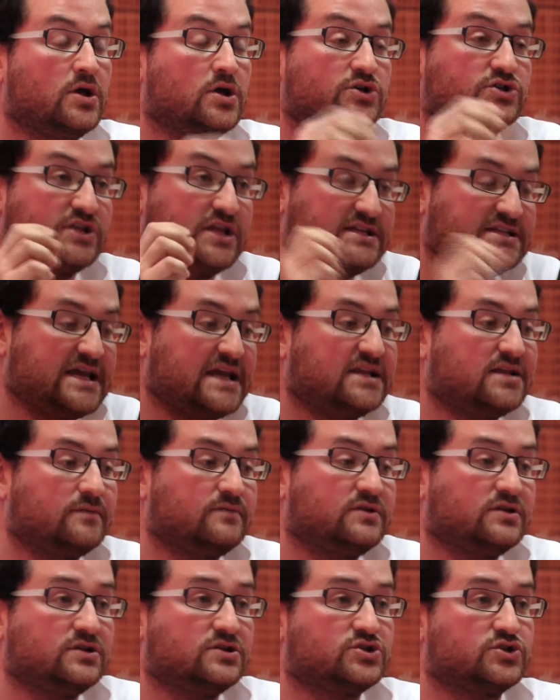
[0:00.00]
So they take
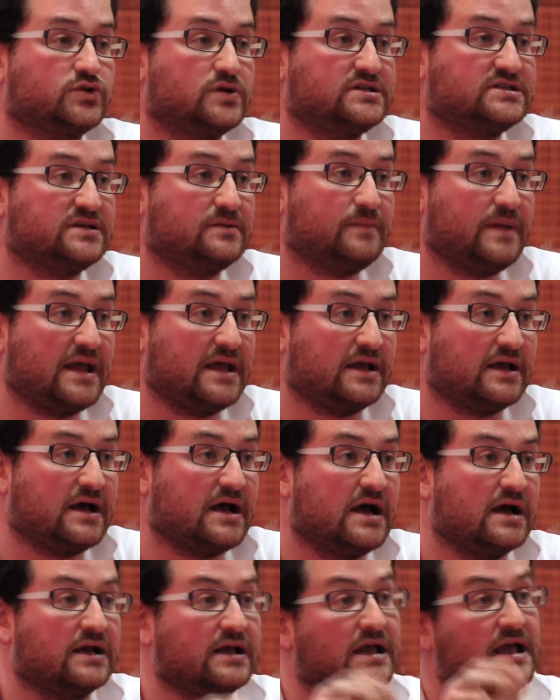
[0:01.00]
them to the streets in
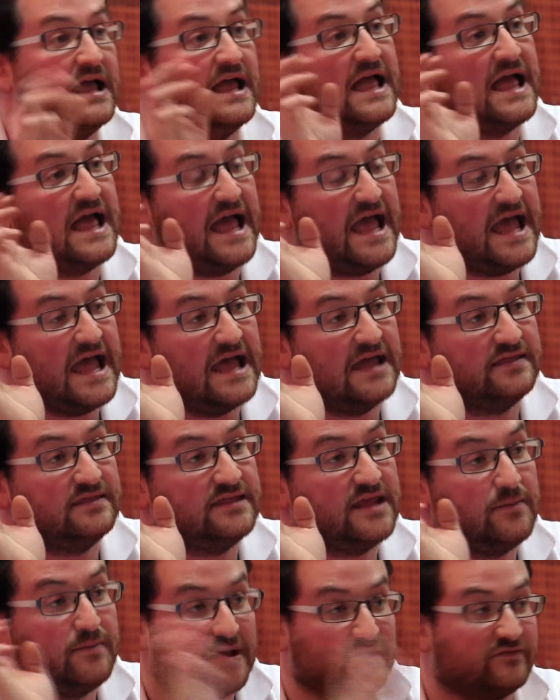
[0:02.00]
Bangkok and
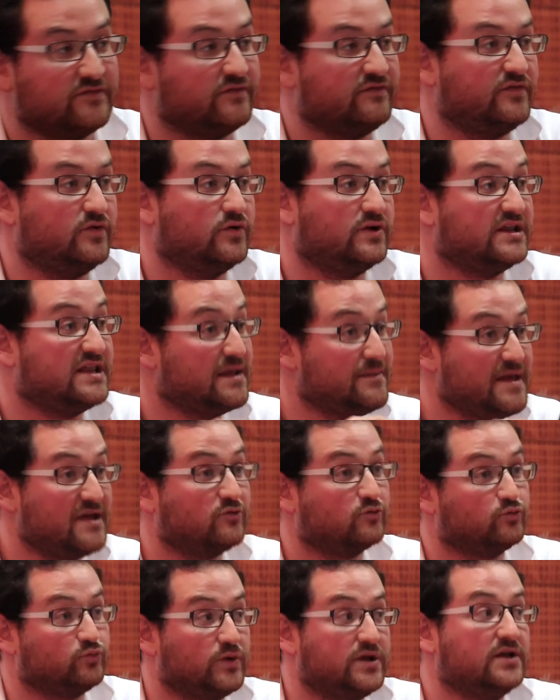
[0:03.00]
they beg for food, and they
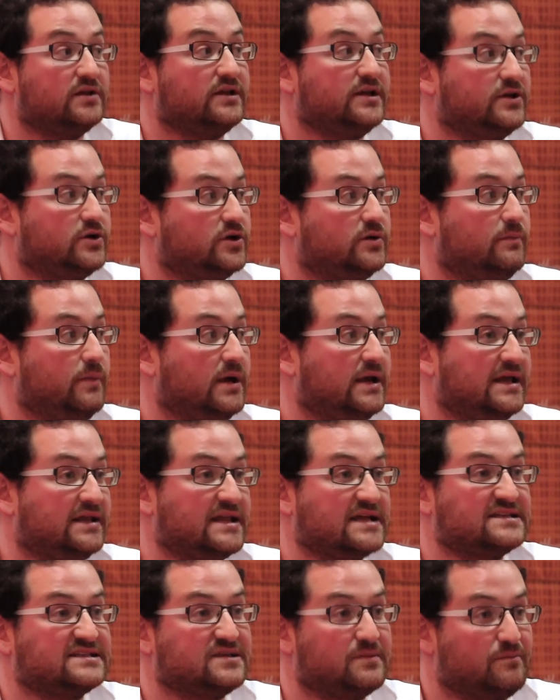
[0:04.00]
make really good money.
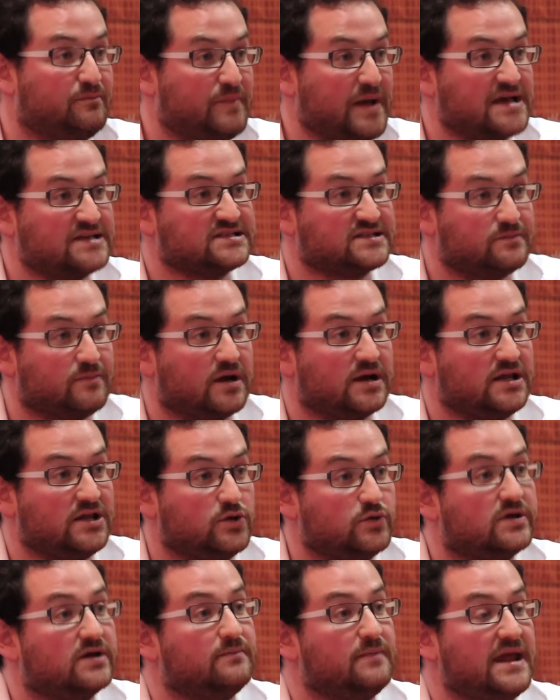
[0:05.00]
That's the best money
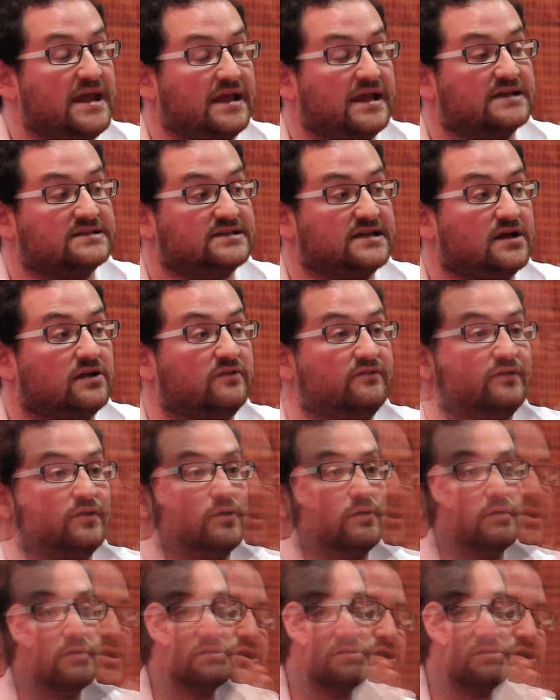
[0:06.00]
you can make as an elephant owner.